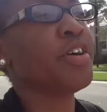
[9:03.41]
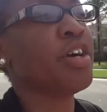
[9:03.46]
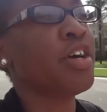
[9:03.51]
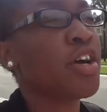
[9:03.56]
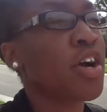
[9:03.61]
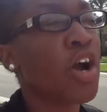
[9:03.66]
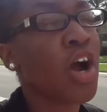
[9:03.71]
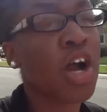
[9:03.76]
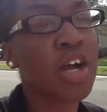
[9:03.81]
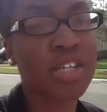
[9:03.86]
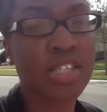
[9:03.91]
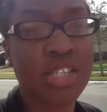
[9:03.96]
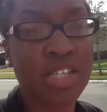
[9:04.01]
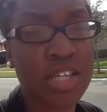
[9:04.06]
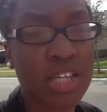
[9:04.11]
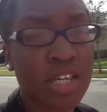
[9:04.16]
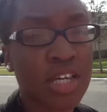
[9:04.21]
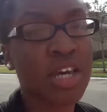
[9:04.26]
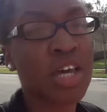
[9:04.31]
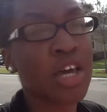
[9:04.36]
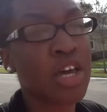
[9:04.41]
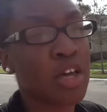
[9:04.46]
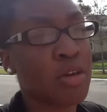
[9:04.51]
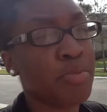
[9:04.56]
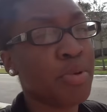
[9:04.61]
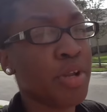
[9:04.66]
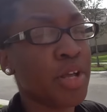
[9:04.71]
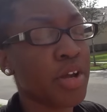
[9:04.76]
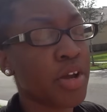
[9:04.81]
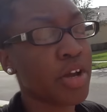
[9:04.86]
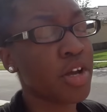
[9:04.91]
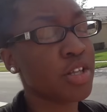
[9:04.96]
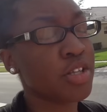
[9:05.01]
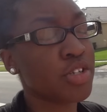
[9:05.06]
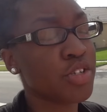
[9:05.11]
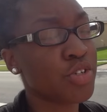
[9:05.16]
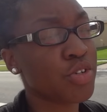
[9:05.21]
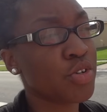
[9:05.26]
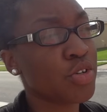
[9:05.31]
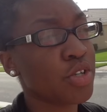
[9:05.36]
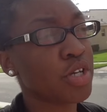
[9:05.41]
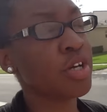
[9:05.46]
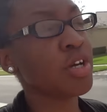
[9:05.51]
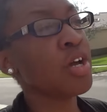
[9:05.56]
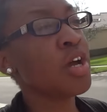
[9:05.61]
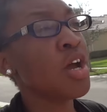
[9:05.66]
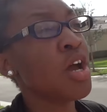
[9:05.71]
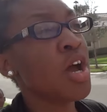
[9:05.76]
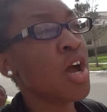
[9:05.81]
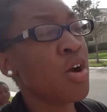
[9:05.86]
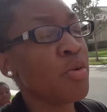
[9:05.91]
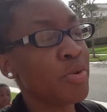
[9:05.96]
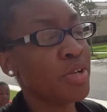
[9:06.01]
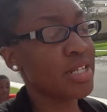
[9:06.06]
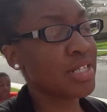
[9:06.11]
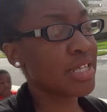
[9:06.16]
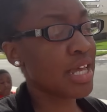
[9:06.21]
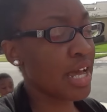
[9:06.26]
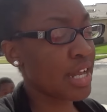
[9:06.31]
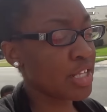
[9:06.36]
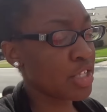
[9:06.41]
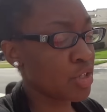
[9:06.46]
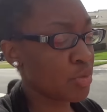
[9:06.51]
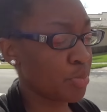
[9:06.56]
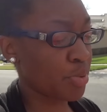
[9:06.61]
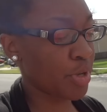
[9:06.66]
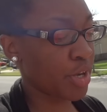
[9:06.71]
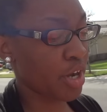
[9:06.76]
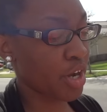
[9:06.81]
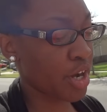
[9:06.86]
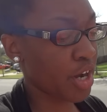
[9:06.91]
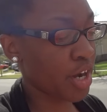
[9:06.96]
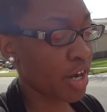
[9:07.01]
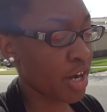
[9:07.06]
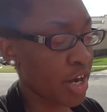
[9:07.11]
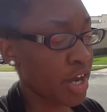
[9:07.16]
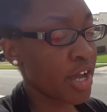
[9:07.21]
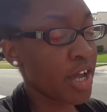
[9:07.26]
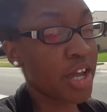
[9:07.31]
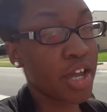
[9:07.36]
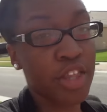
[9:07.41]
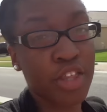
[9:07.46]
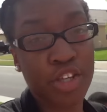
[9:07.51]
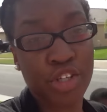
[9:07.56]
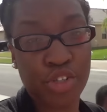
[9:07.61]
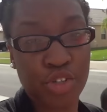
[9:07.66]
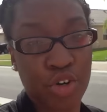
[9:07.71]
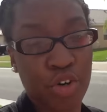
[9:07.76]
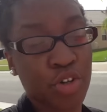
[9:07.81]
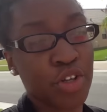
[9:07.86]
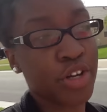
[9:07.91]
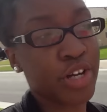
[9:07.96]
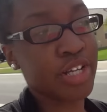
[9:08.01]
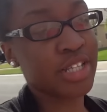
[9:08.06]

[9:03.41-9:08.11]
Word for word: her car seat and putting her in the stroller, we decided to put her in the stroller